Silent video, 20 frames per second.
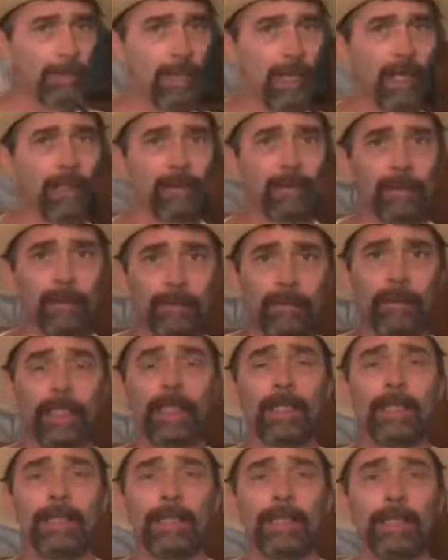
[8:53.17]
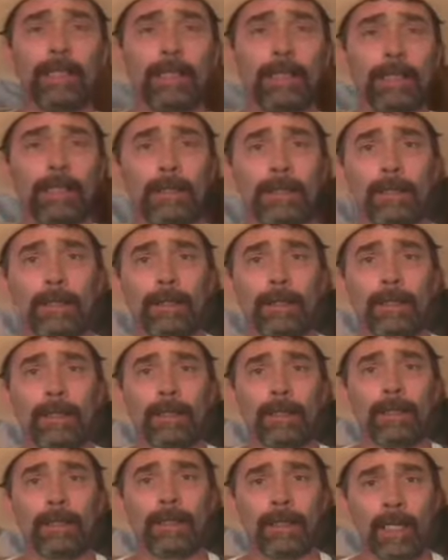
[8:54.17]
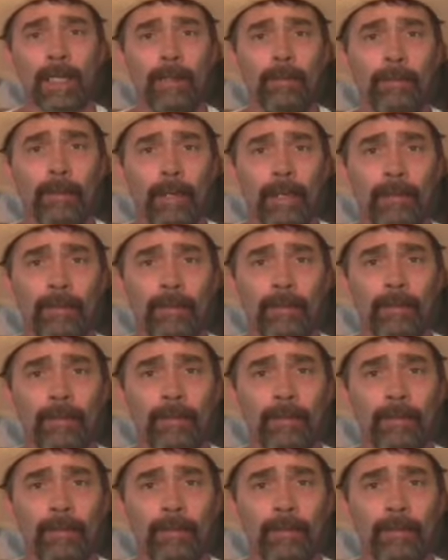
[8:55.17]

problem. The same problem.